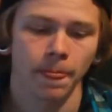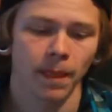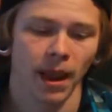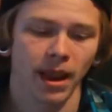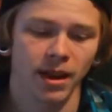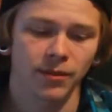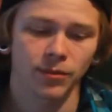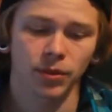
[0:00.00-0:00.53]

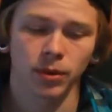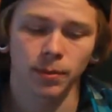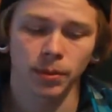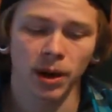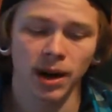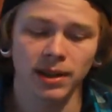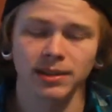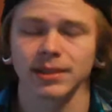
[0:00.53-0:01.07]
and for the
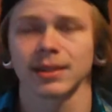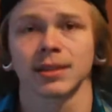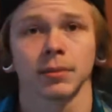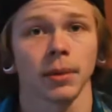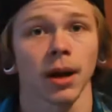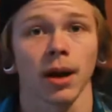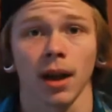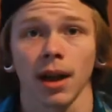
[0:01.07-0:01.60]
price it's
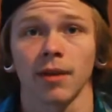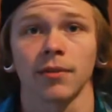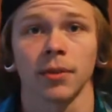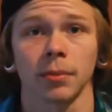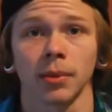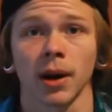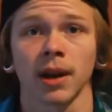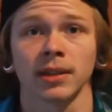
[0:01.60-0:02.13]
about half the
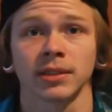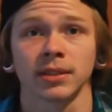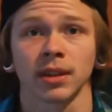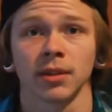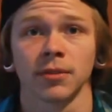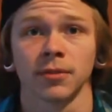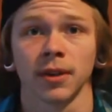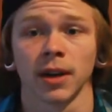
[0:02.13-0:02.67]
price
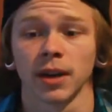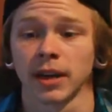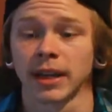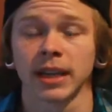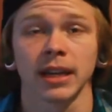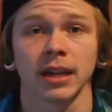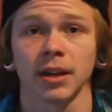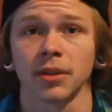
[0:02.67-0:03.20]
of
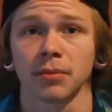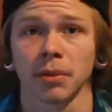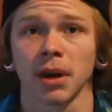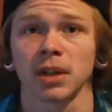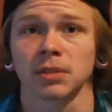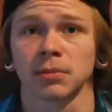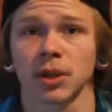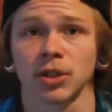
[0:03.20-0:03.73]
any other
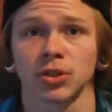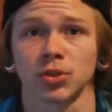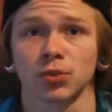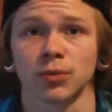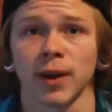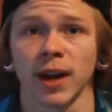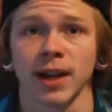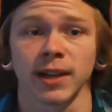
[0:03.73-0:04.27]
box mod you'll
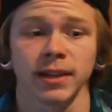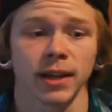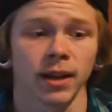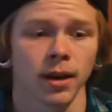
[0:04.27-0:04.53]
find.